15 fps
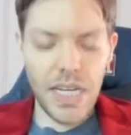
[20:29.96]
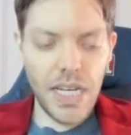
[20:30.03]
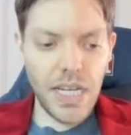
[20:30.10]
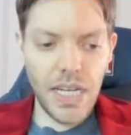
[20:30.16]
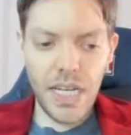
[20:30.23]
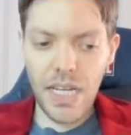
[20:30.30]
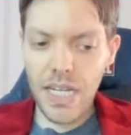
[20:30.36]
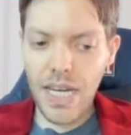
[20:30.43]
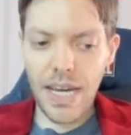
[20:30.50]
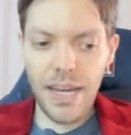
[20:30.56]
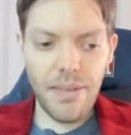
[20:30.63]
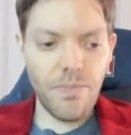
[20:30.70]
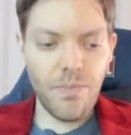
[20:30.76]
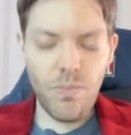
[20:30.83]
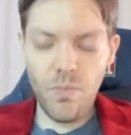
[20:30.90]
uh,
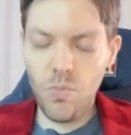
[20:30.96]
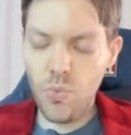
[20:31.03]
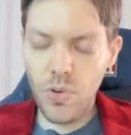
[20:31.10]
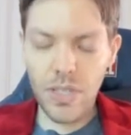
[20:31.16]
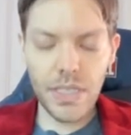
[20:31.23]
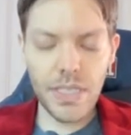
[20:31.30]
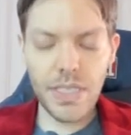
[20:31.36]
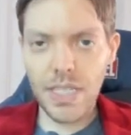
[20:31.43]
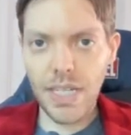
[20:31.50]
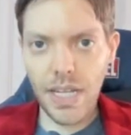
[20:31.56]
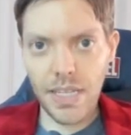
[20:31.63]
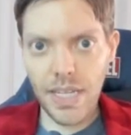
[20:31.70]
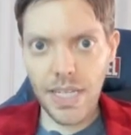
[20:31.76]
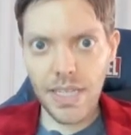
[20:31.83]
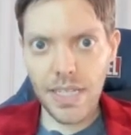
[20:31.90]
I really did
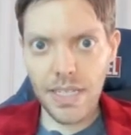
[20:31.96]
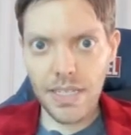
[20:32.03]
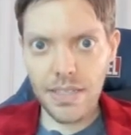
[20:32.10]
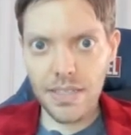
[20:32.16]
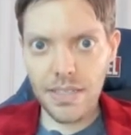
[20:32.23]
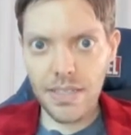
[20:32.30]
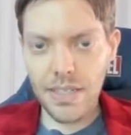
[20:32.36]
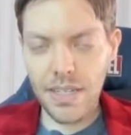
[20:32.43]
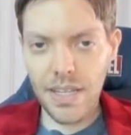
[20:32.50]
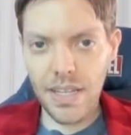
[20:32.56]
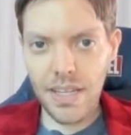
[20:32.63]
not like this.